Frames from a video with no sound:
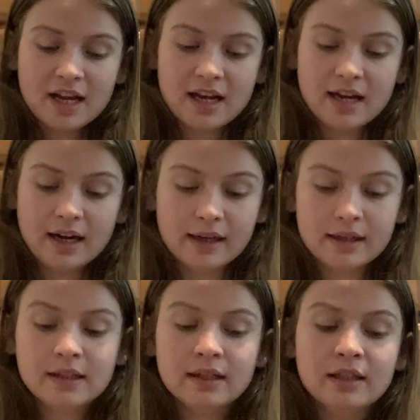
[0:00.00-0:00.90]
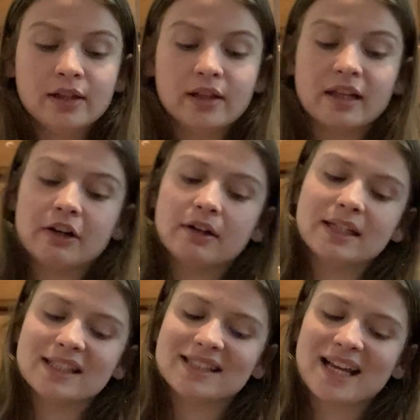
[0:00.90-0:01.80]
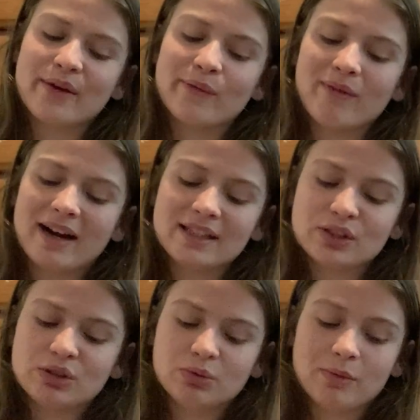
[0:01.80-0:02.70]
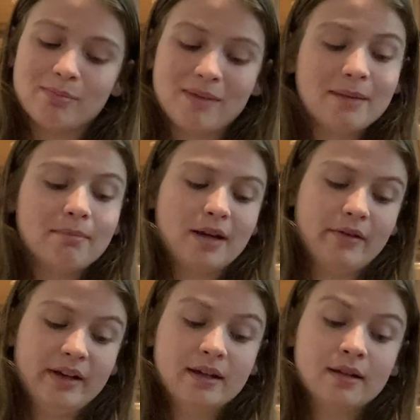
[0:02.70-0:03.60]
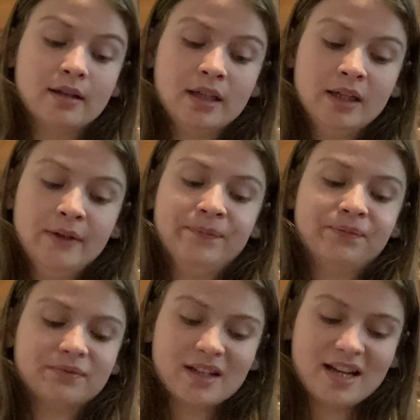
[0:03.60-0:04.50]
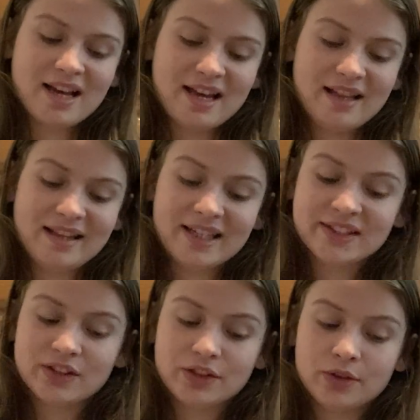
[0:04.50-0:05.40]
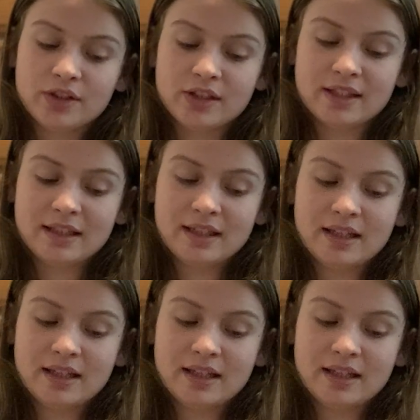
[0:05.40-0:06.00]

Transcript: And there is a right to remain married, and the institution